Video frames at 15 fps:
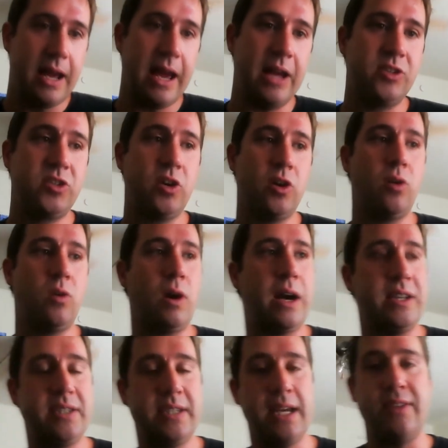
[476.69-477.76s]
And so
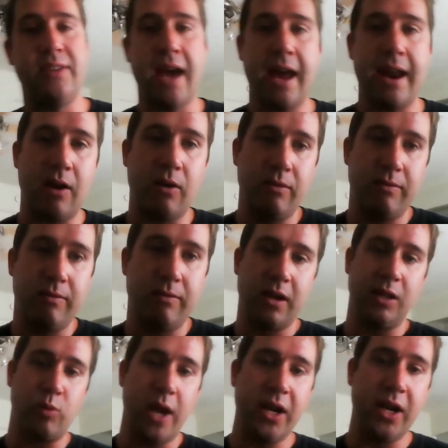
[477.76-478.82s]
I send that out fairly
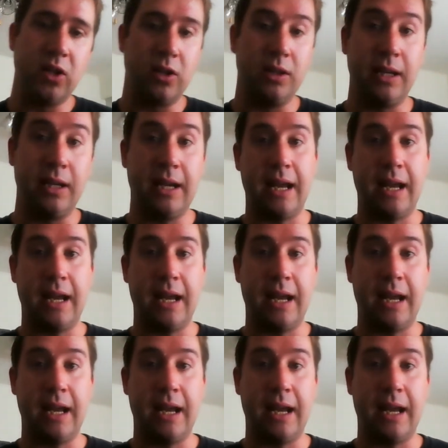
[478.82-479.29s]
regularly,